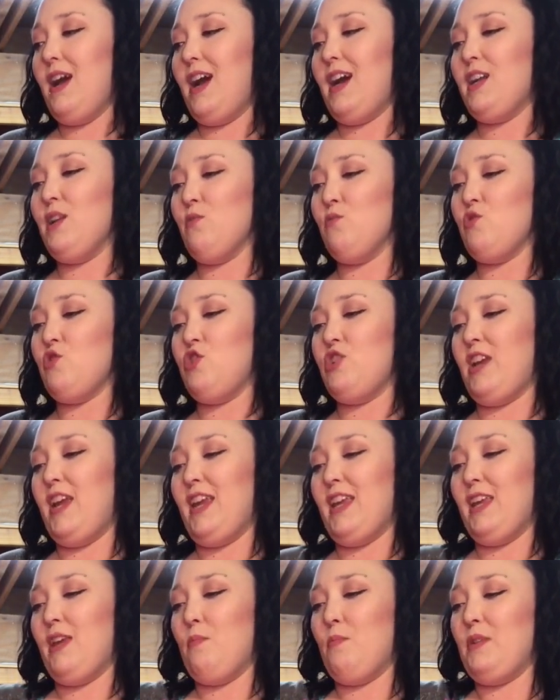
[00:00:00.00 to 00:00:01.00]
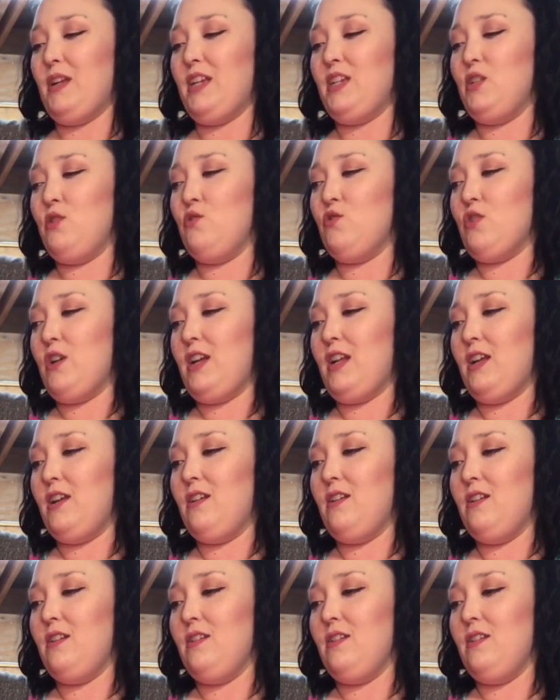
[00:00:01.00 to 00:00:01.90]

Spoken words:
I don't shake it, but I do try to